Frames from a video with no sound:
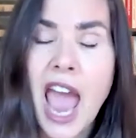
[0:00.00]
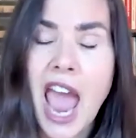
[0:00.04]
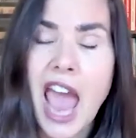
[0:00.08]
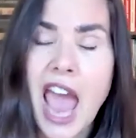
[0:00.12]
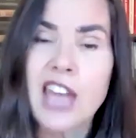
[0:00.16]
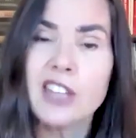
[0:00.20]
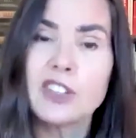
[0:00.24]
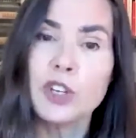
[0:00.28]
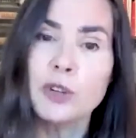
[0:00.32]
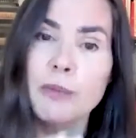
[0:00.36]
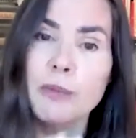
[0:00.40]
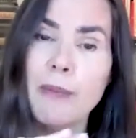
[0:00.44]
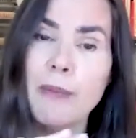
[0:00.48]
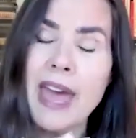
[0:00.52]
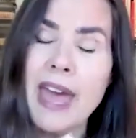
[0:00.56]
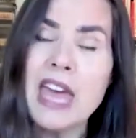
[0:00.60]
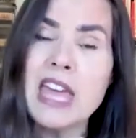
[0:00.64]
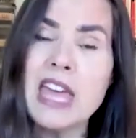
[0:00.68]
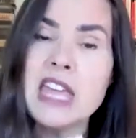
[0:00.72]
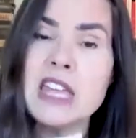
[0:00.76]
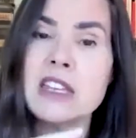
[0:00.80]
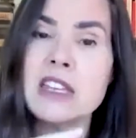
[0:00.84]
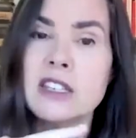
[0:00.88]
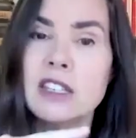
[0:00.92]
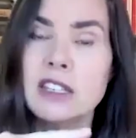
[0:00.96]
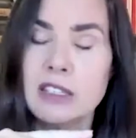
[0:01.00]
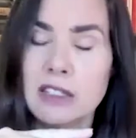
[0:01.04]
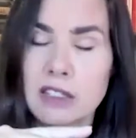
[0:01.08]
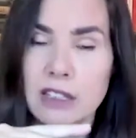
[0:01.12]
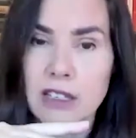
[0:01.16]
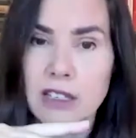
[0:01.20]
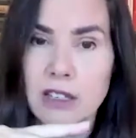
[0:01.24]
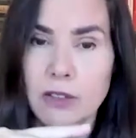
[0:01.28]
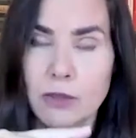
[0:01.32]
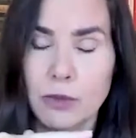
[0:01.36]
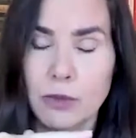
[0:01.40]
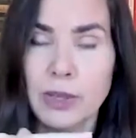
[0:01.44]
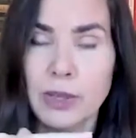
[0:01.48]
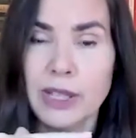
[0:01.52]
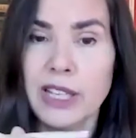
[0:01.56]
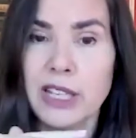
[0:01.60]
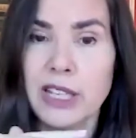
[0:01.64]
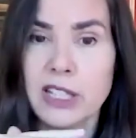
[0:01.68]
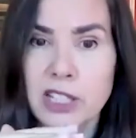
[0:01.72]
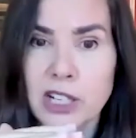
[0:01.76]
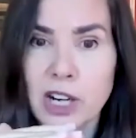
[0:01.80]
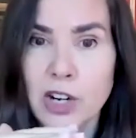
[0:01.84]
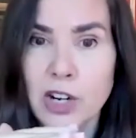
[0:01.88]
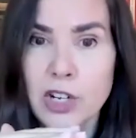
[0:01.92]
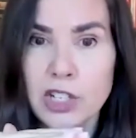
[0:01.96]
And so men really
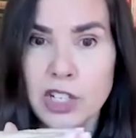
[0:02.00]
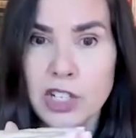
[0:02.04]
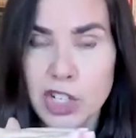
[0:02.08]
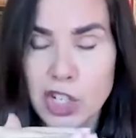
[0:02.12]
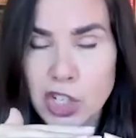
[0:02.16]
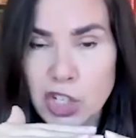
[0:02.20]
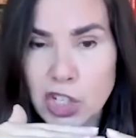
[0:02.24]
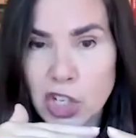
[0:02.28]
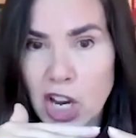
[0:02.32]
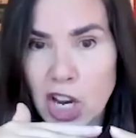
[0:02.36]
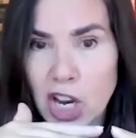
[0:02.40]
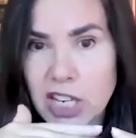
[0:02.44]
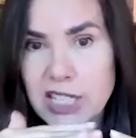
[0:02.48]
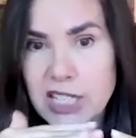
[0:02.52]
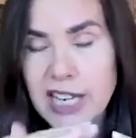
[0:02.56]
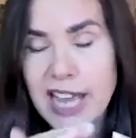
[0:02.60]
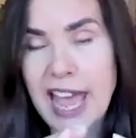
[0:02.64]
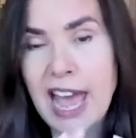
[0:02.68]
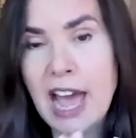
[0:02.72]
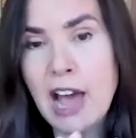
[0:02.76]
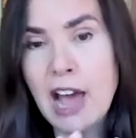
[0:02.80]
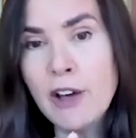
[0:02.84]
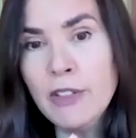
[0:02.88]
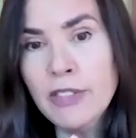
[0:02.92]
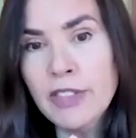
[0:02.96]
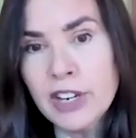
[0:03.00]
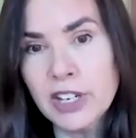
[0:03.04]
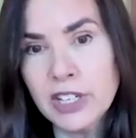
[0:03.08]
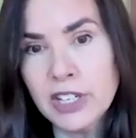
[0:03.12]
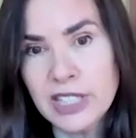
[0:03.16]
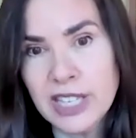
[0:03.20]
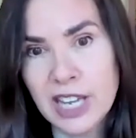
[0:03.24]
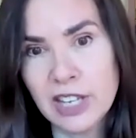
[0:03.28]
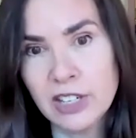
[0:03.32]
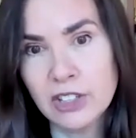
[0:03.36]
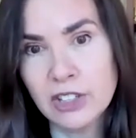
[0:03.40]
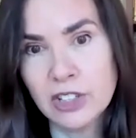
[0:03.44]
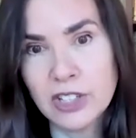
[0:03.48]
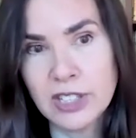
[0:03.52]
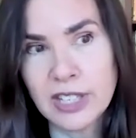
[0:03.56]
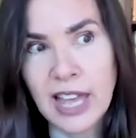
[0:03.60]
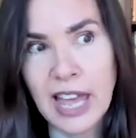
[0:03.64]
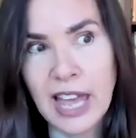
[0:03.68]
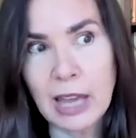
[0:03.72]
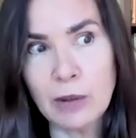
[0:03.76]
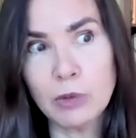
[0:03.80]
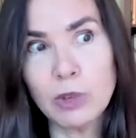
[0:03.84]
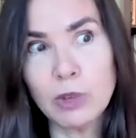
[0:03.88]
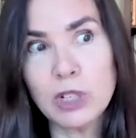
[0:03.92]
start to shut down their tender side,